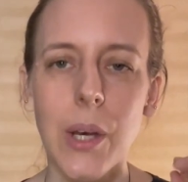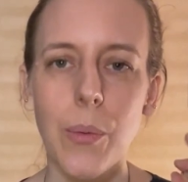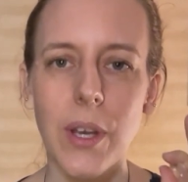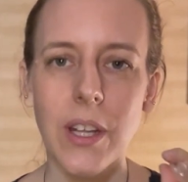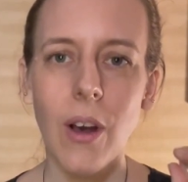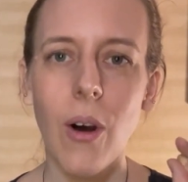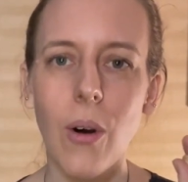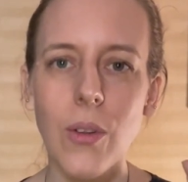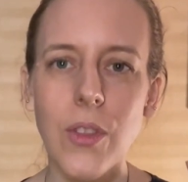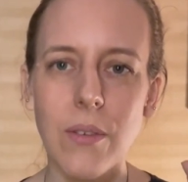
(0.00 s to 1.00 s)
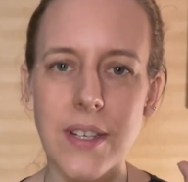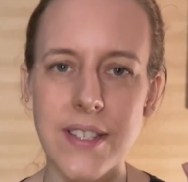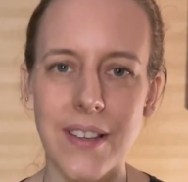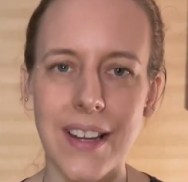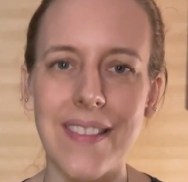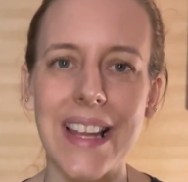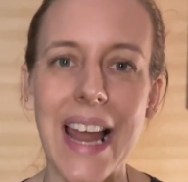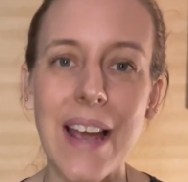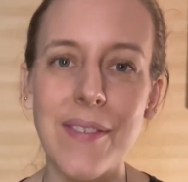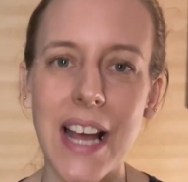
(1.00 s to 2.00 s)
We're going to hold the crystal in the
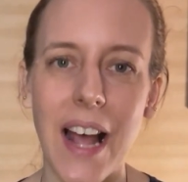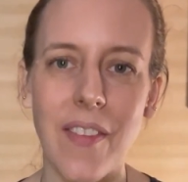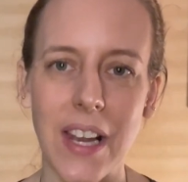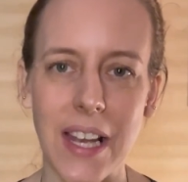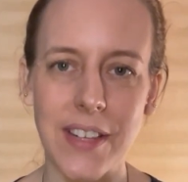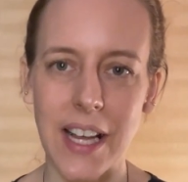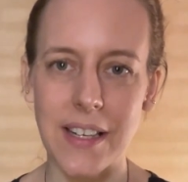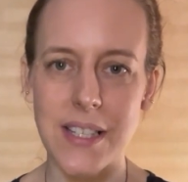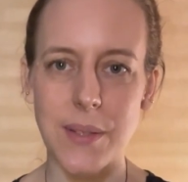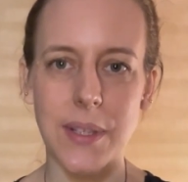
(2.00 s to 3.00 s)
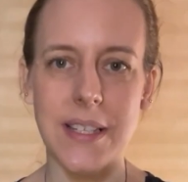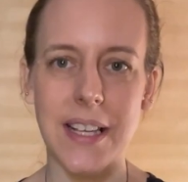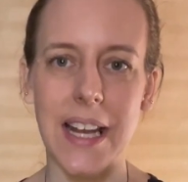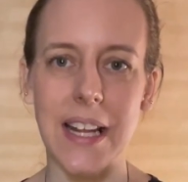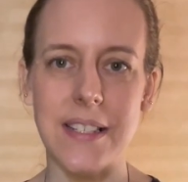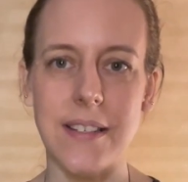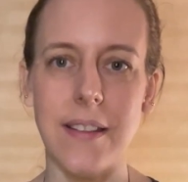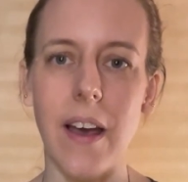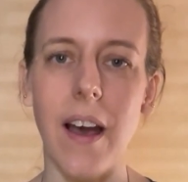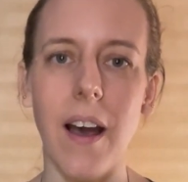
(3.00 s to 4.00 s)
left hand. The left hand is the one that's connected to
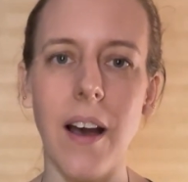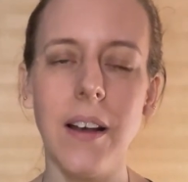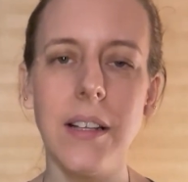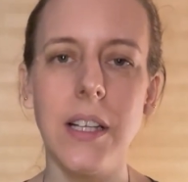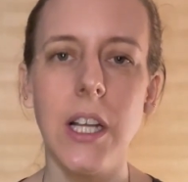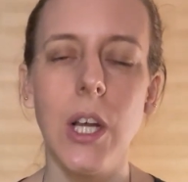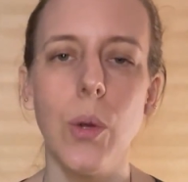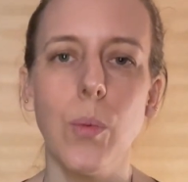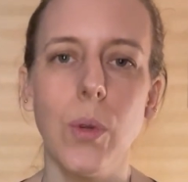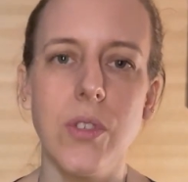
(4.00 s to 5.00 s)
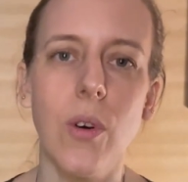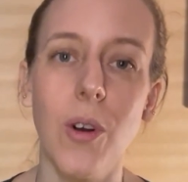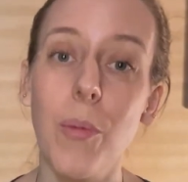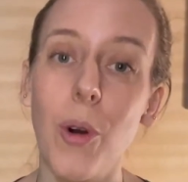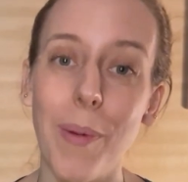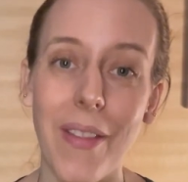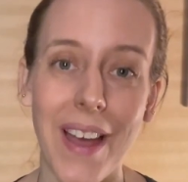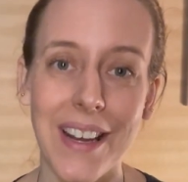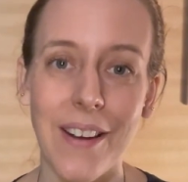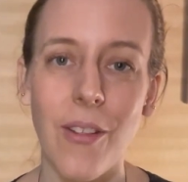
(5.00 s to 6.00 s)
the heart. We'll talk more about
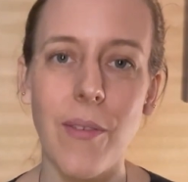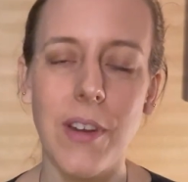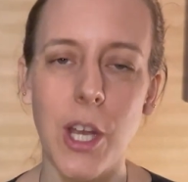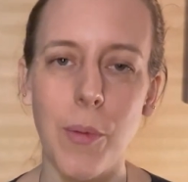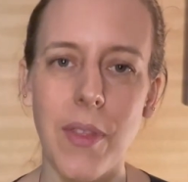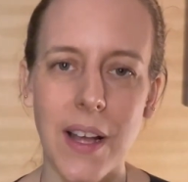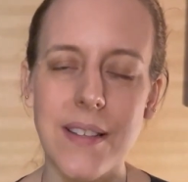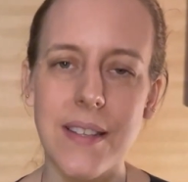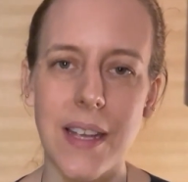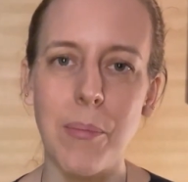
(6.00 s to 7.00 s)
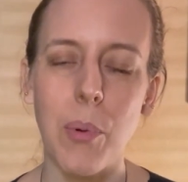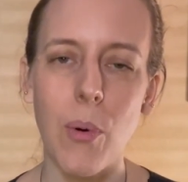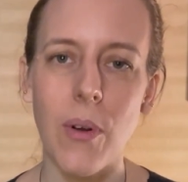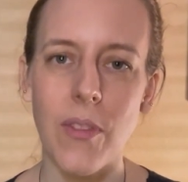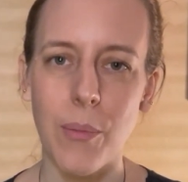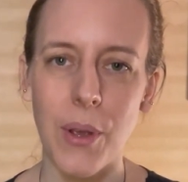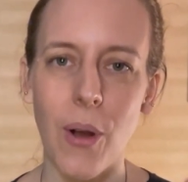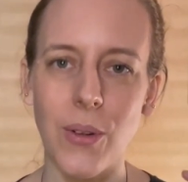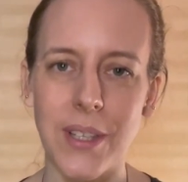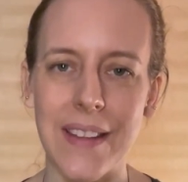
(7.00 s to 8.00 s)
that in another video, but that's important that we
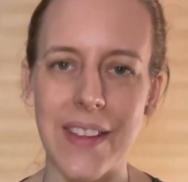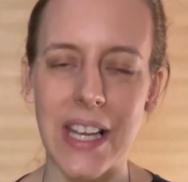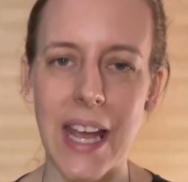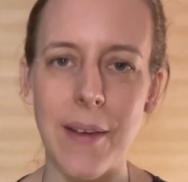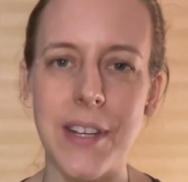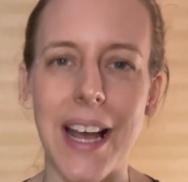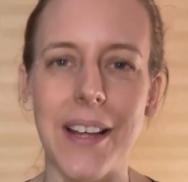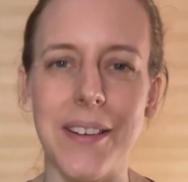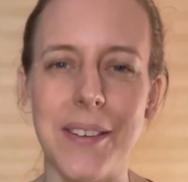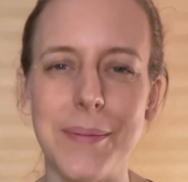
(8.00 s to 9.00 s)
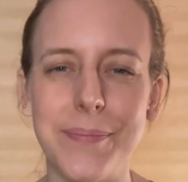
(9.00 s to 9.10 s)
hold it in the left hand.